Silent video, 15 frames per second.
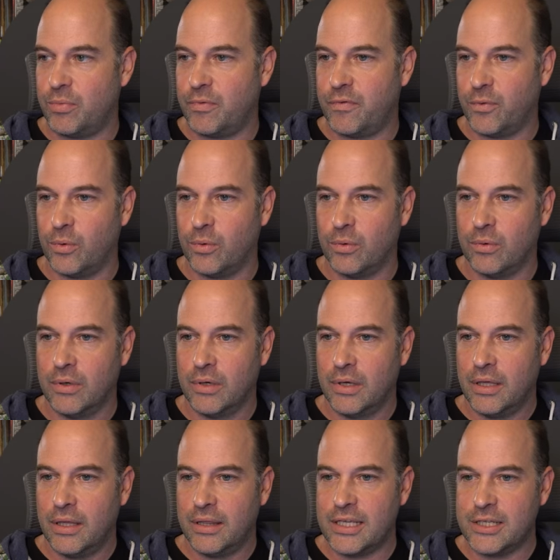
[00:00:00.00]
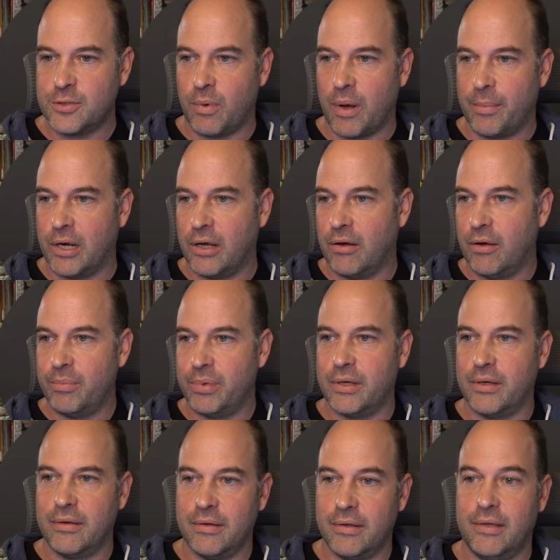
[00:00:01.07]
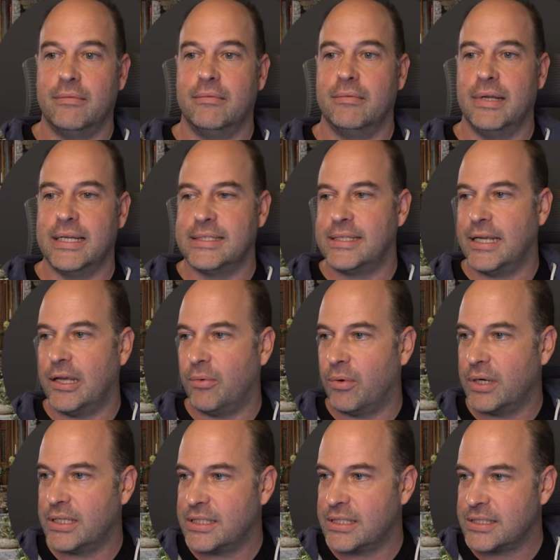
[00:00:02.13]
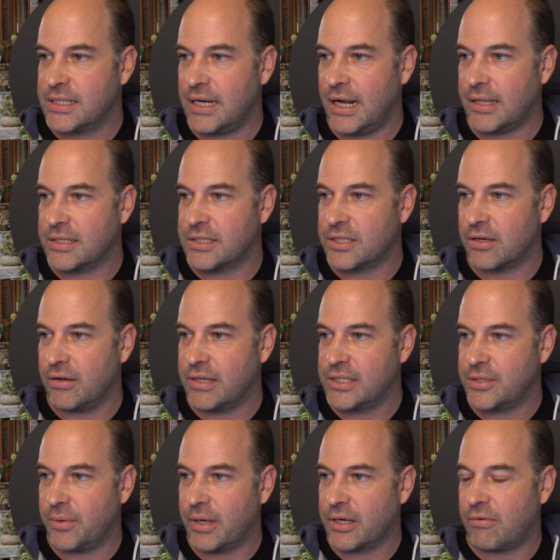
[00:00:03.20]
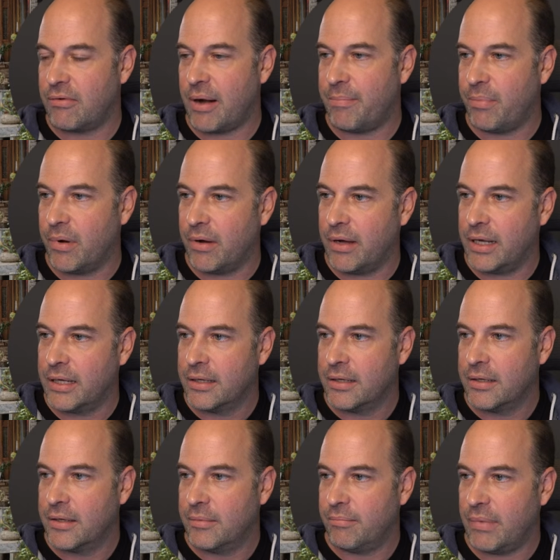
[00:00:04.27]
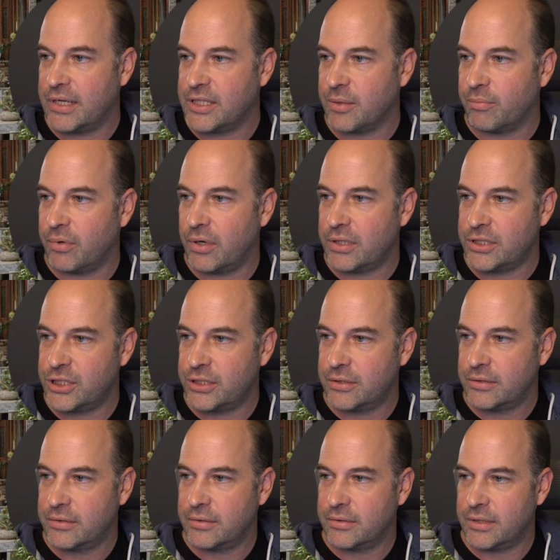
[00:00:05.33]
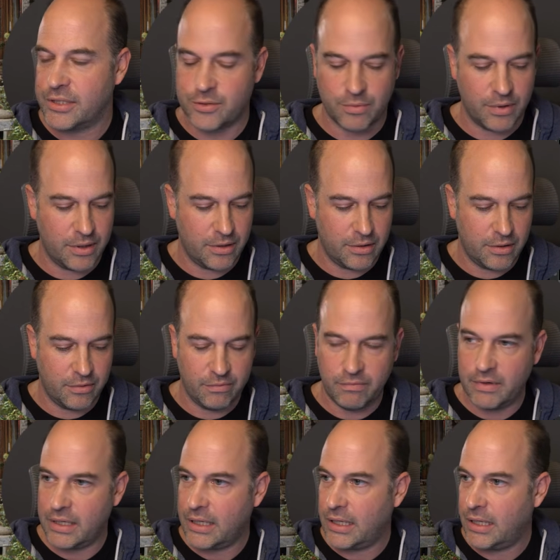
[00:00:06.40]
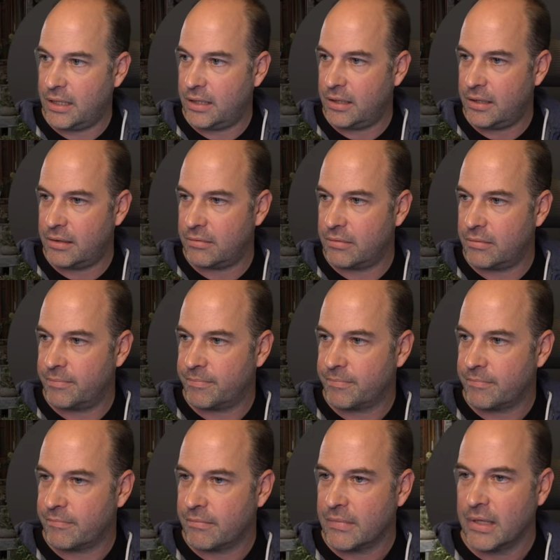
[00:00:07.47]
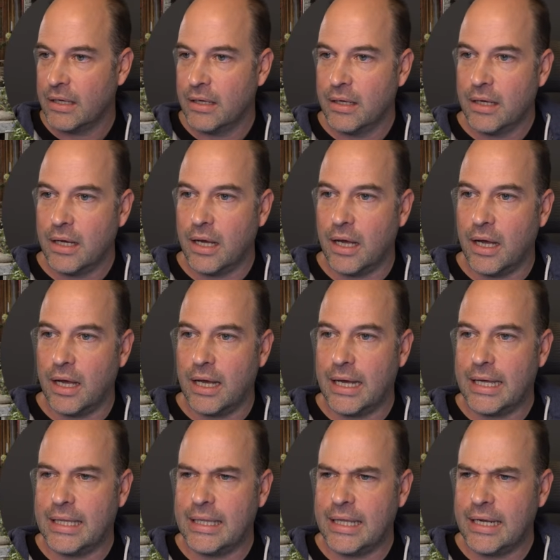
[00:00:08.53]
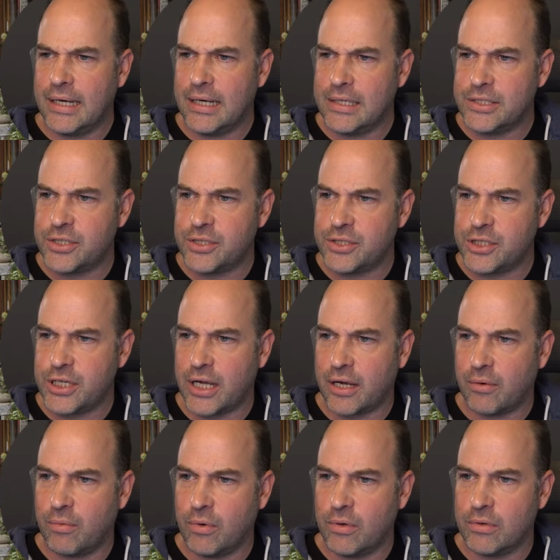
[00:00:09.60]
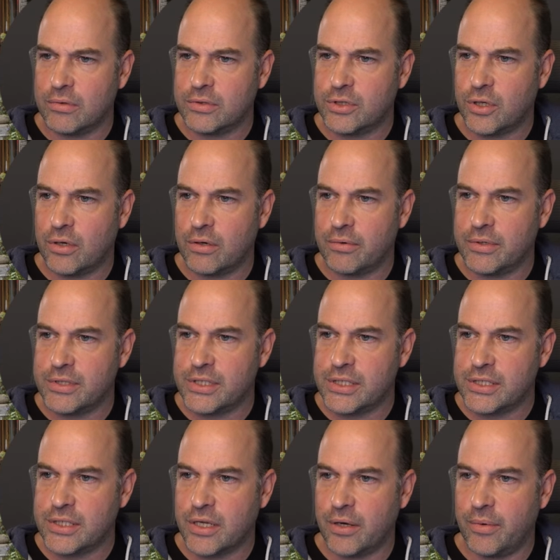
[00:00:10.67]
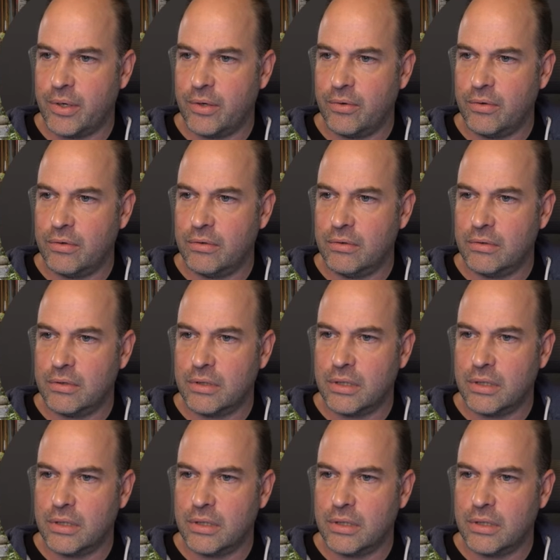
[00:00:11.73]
for this webinar, but let's say you wanted to select the sky. So I grab my magic brush, this one over here, and then let's just check what tolerance is going on.